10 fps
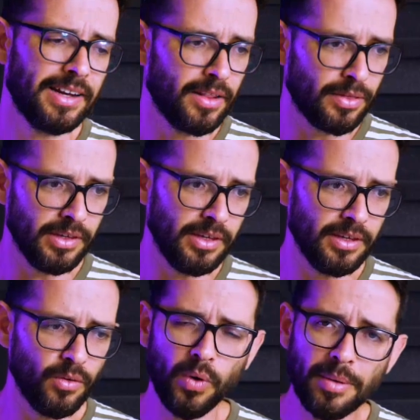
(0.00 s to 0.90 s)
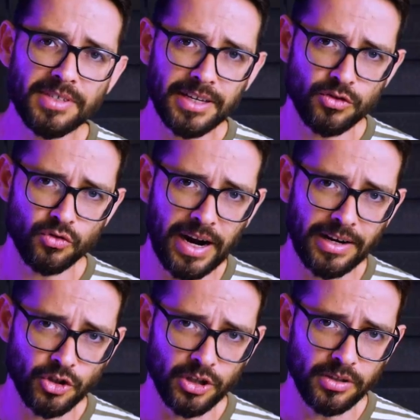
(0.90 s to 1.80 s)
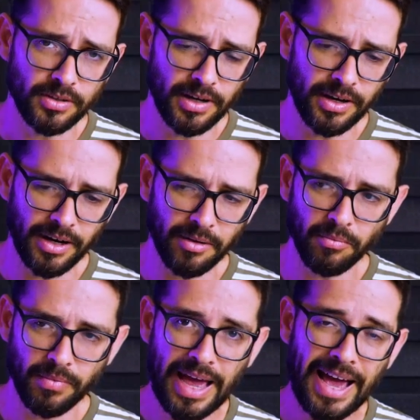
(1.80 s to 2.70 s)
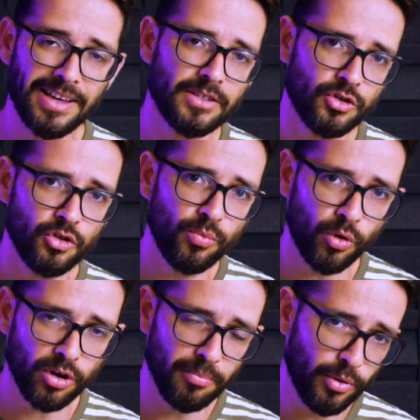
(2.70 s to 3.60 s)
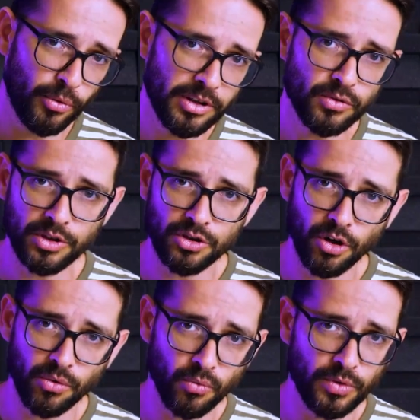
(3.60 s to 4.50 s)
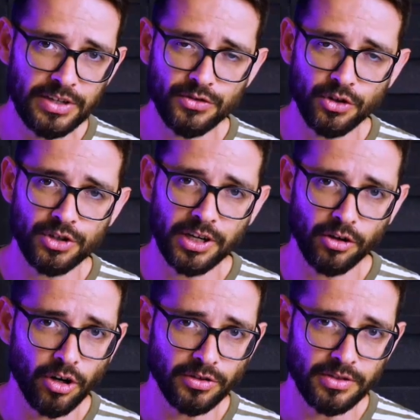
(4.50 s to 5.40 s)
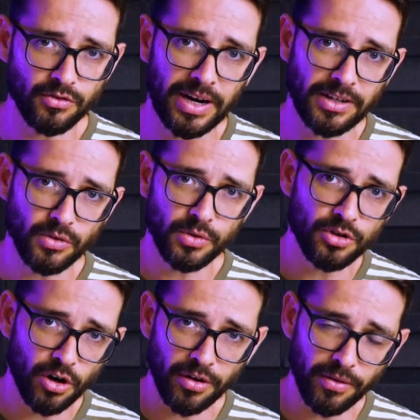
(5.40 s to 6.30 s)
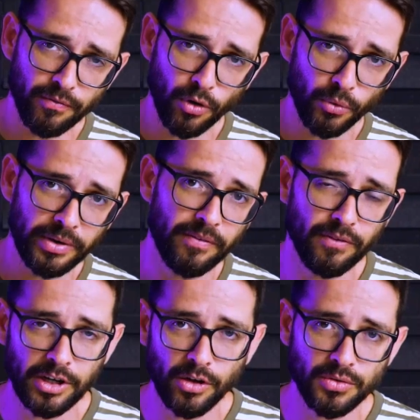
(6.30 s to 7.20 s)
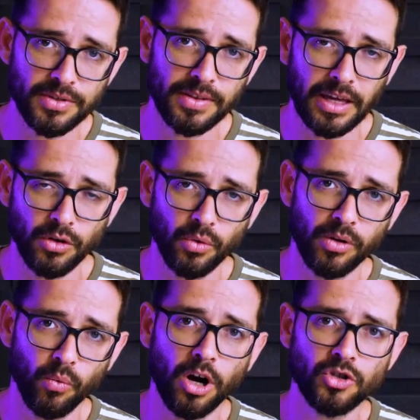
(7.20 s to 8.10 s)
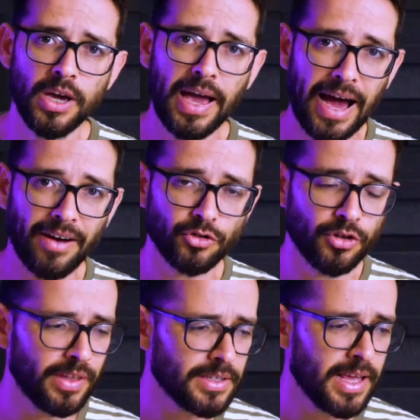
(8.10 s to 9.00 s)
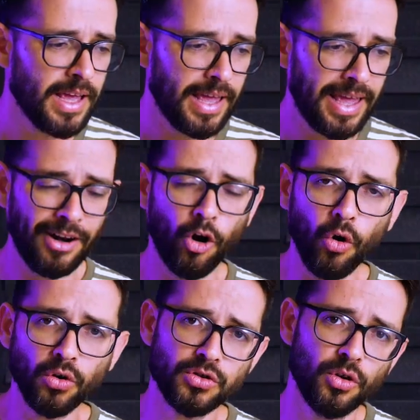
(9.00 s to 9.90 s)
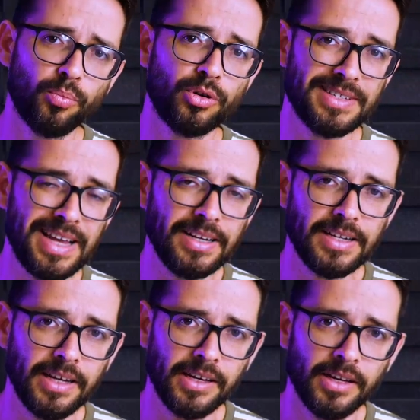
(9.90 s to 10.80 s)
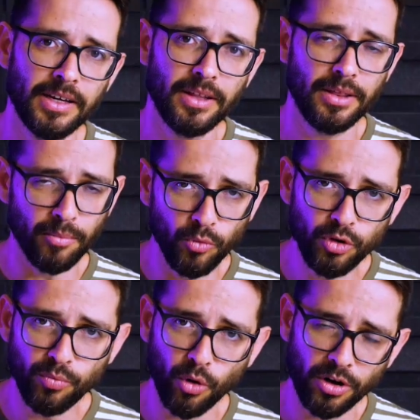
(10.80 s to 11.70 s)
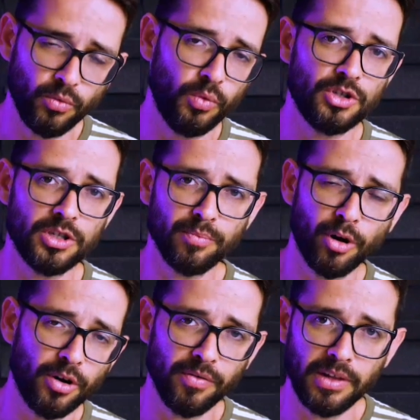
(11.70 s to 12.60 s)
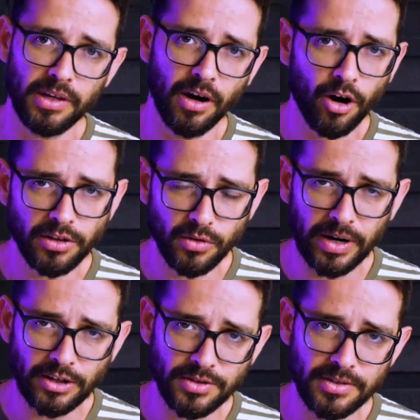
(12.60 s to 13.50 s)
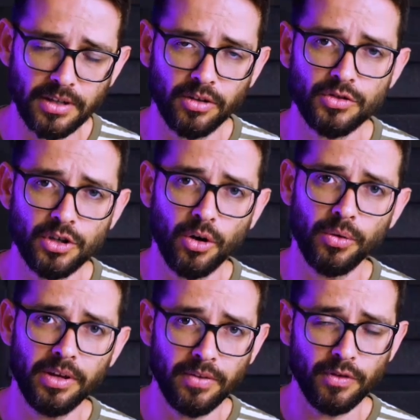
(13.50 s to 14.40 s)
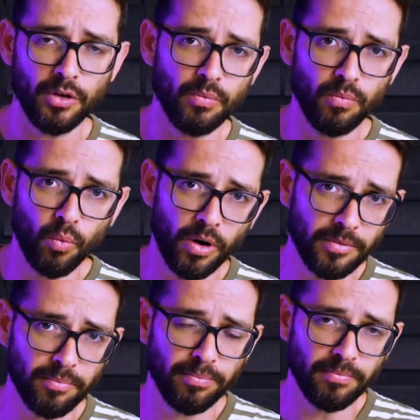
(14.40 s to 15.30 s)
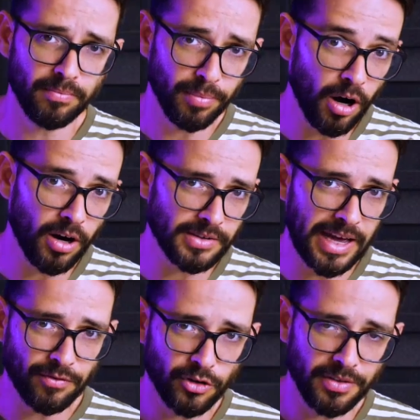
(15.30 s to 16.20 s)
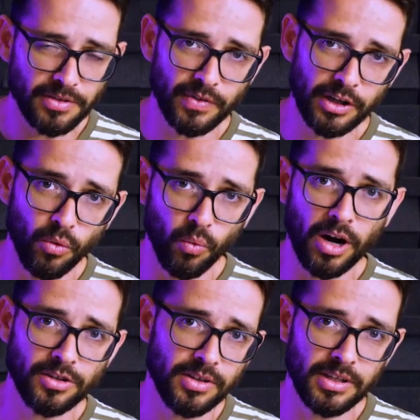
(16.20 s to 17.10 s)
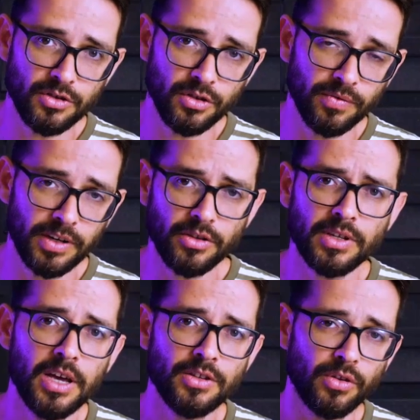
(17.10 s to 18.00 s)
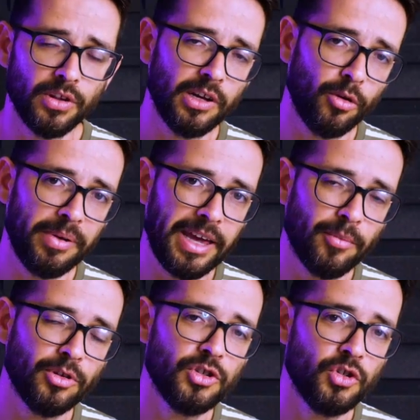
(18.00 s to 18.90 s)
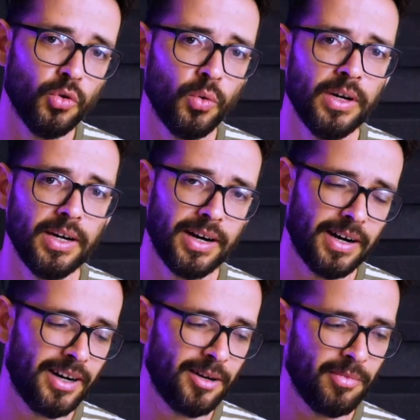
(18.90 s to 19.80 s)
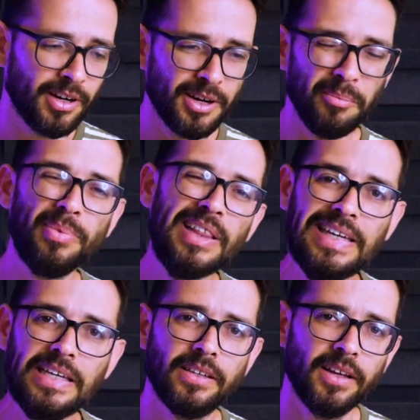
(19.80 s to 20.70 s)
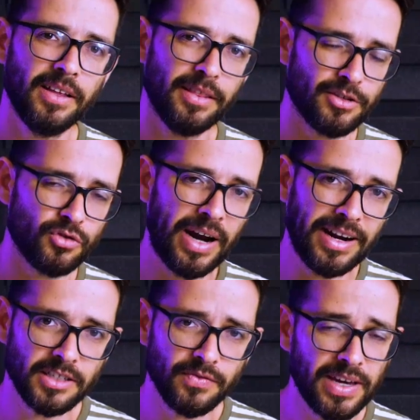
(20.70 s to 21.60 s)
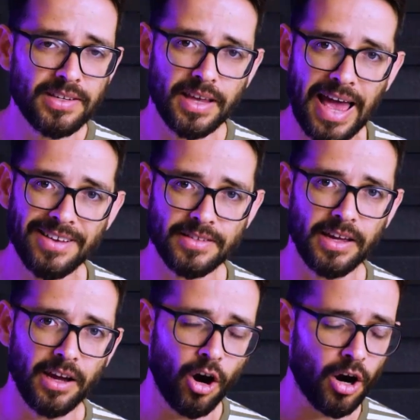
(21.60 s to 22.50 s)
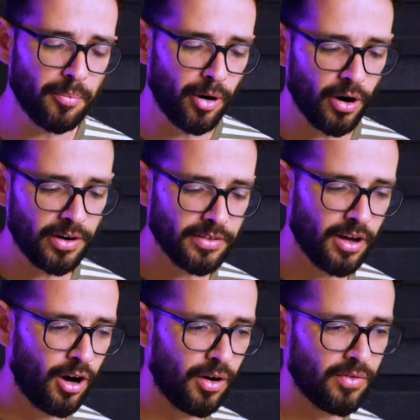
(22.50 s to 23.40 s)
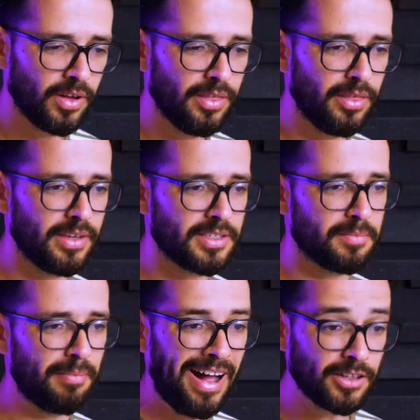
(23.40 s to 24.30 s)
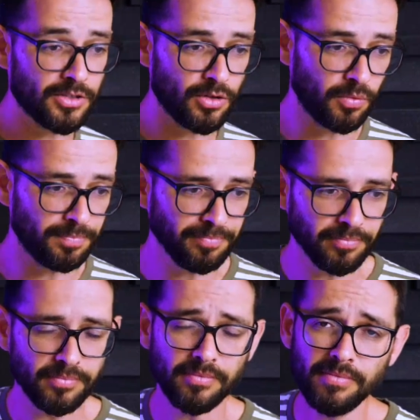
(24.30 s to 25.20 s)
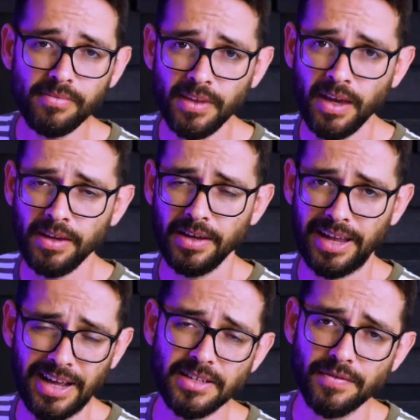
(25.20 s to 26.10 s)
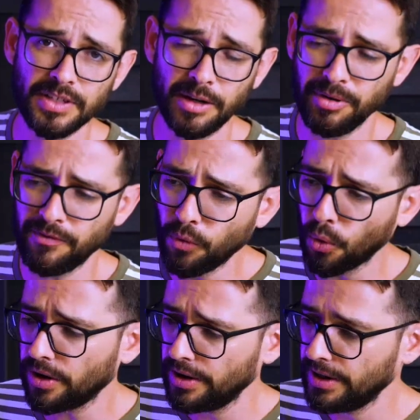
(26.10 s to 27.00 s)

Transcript: the website strategy has two more components, which are research and content strategy, which are the following videos that you can watch after this, and also presenting the mood board, which is part of the art direction skill. So if you want to pause after this video, watch these two videos so that you'll be able to complete the strategy phase as they are part of this milestone. And as I've said before,